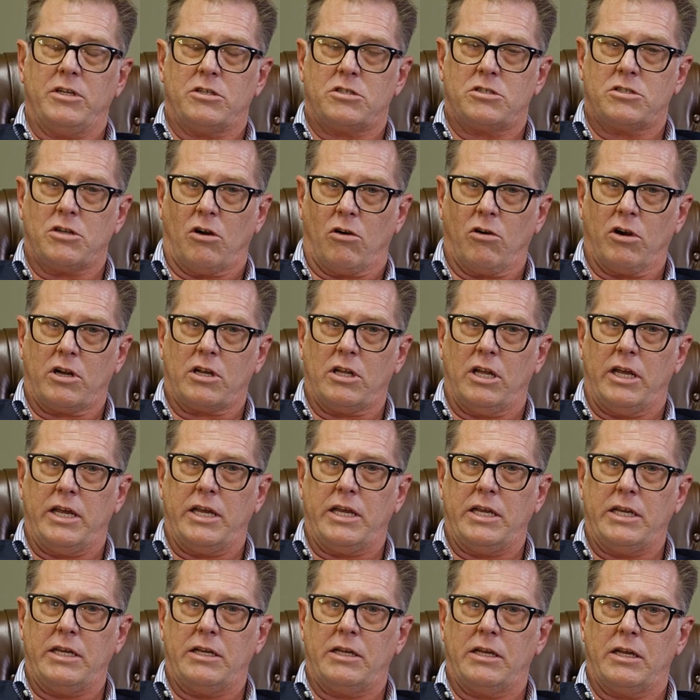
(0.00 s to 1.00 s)

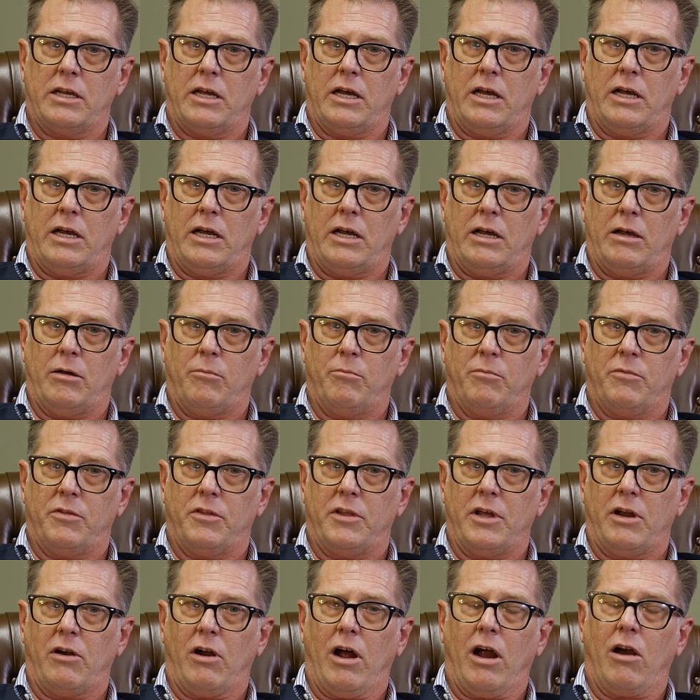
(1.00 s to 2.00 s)
Historically,
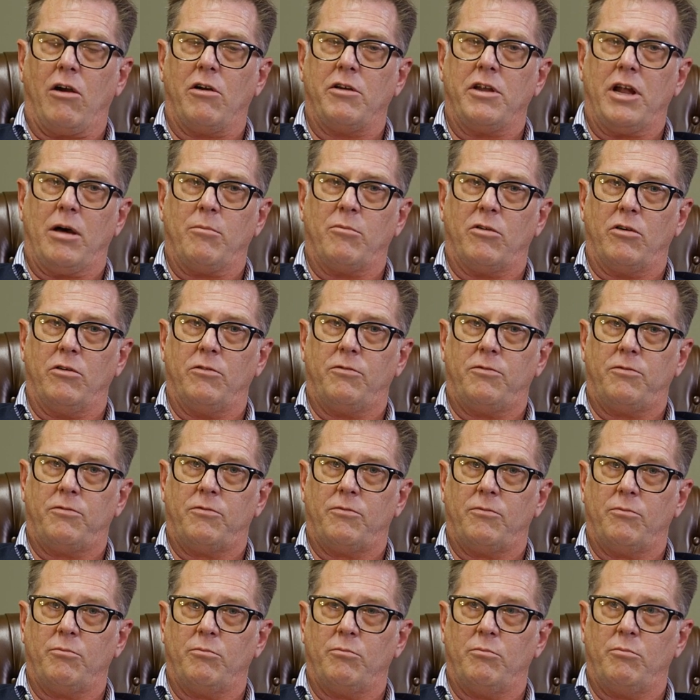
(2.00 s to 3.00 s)
there are a number
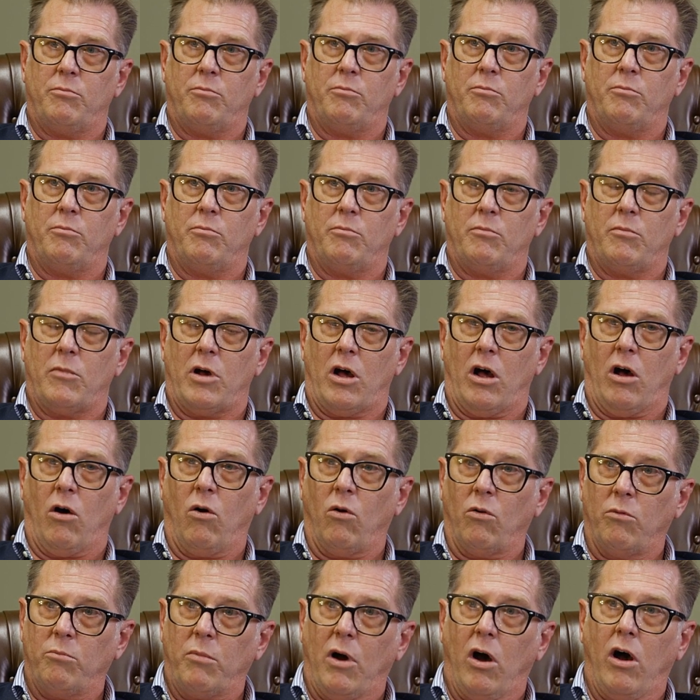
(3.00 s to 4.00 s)
of
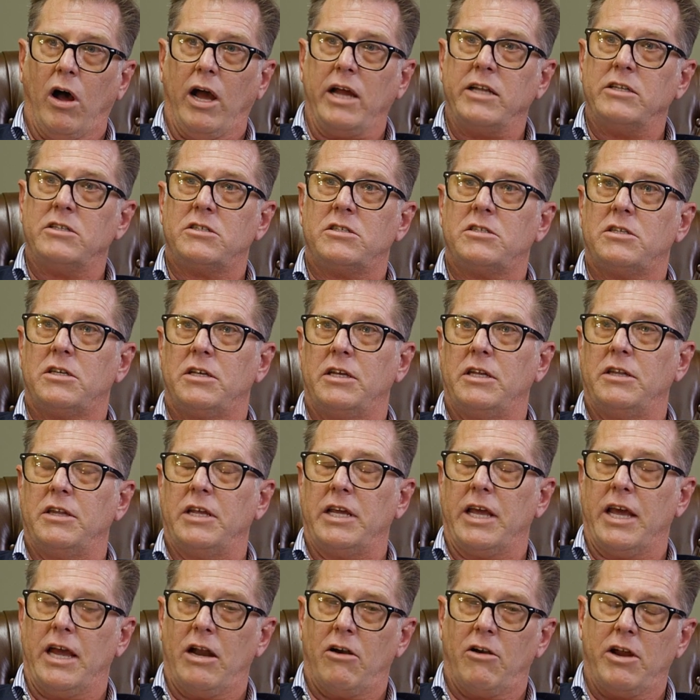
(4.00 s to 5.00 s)
old mines in
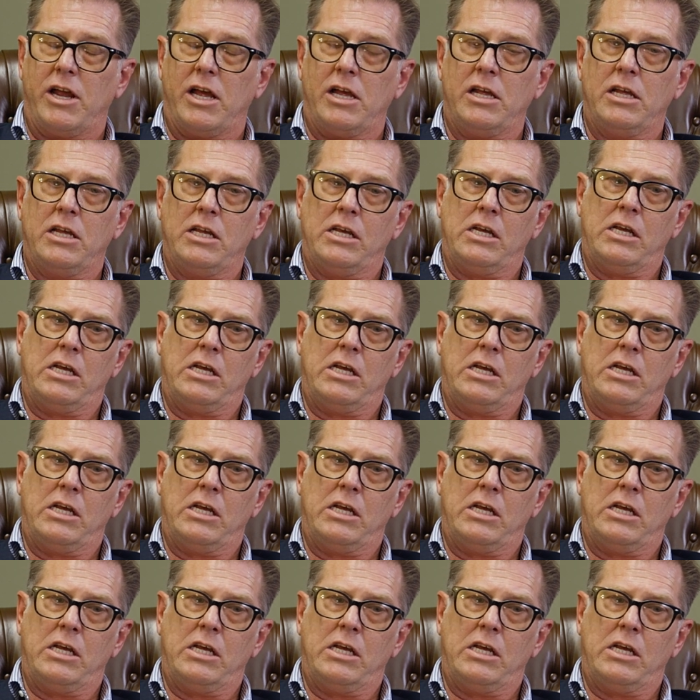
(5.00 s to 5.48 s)
the area.